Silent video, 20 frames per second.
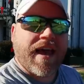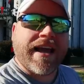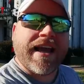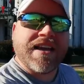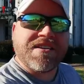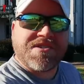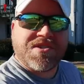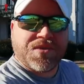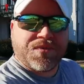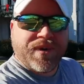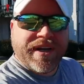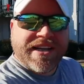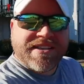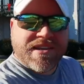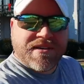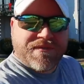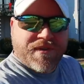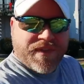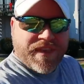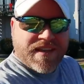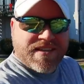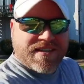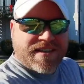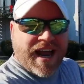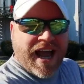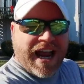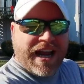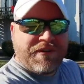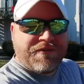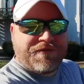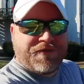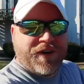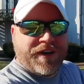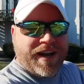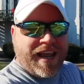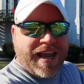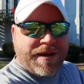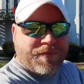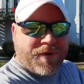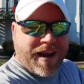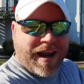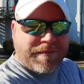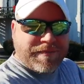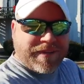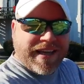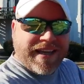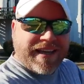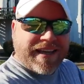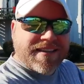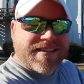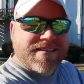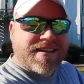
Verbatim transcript: I guess the reason for this 9-foot Abraham Lincoln